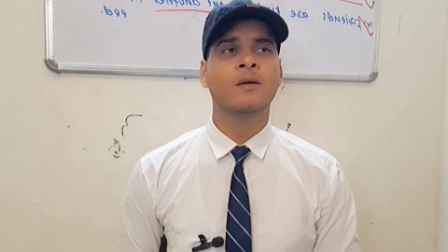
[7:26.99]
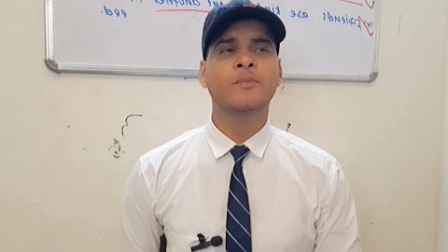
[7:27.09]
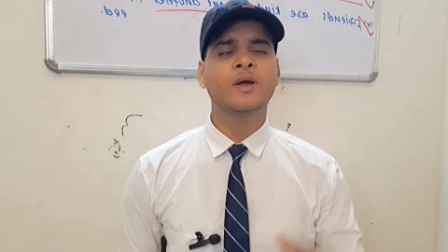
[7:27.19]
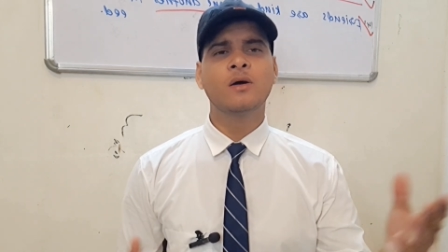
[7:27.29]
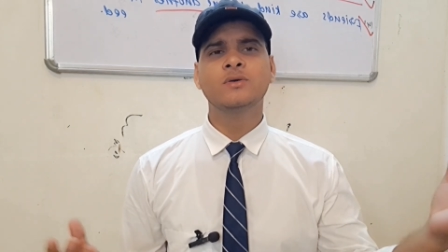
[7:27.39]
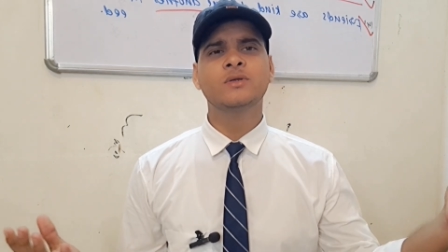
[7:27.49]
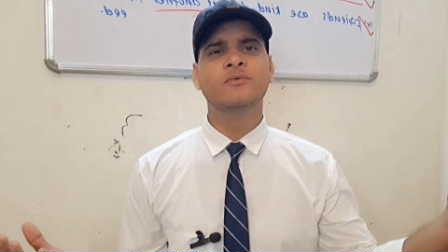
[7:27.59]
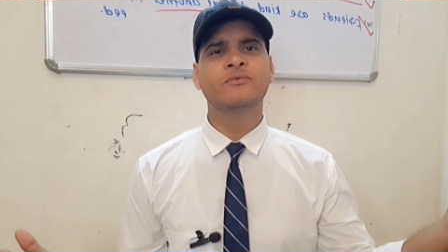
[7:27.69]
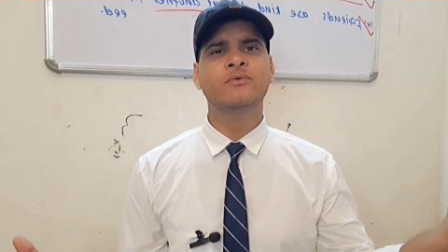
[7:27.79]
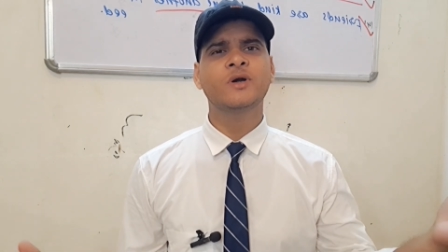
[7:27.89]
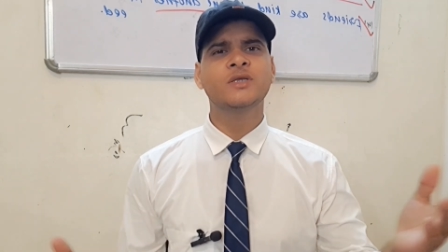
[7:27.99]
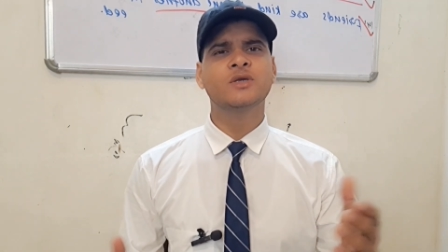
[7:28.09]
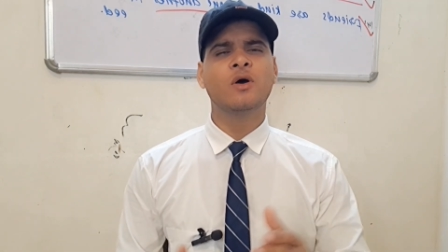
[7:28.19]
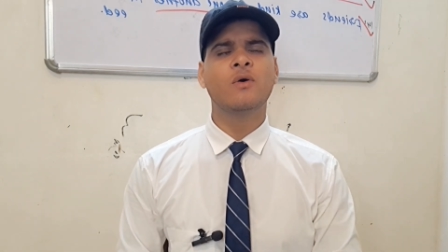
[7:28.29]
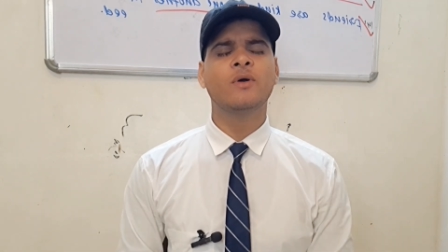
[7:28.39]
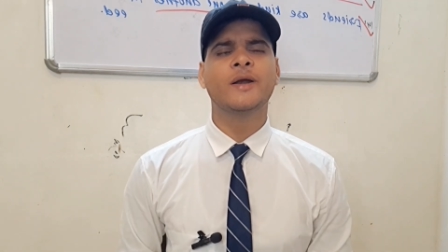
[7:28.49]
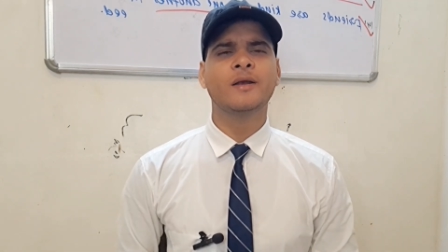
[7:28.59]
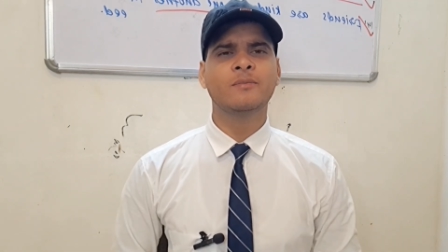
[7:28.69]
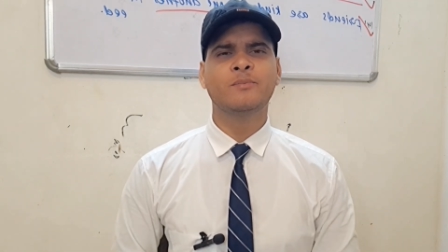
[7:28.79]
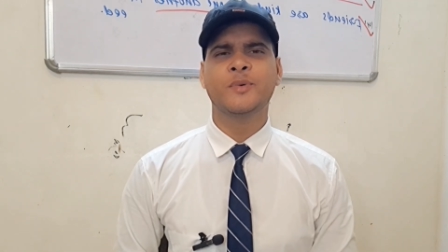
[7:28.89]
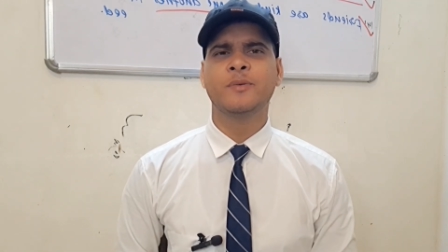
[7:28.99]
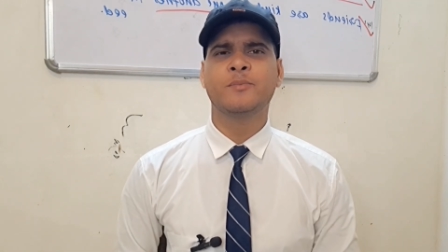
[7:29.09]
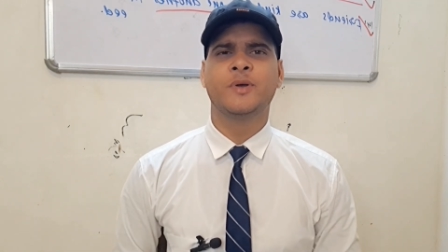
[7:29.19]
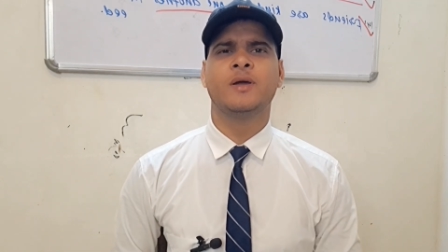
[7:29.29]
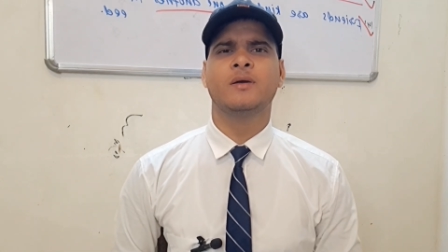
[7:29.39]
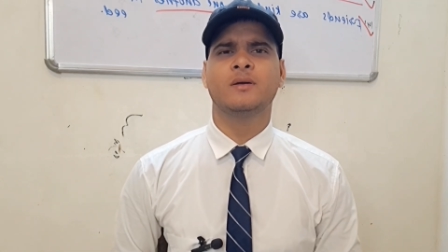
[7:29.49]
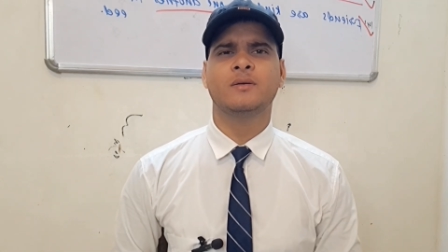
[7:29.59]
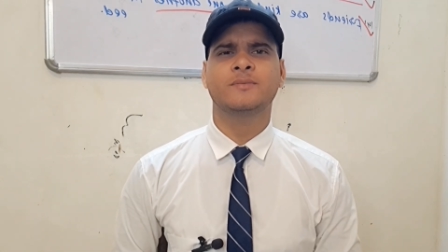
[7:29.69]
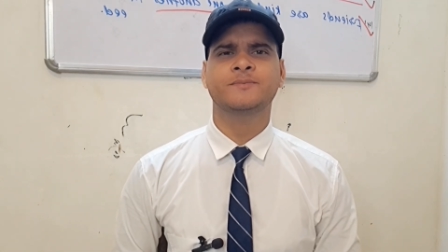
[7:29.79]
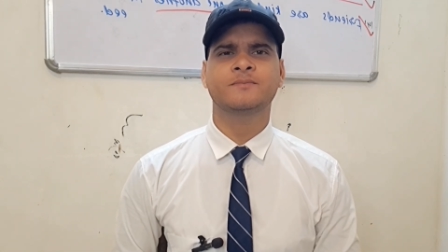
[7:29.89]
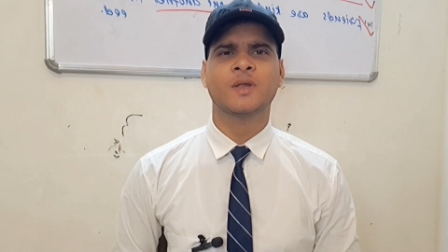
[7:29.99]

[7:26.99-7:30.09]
Because the food is already prepared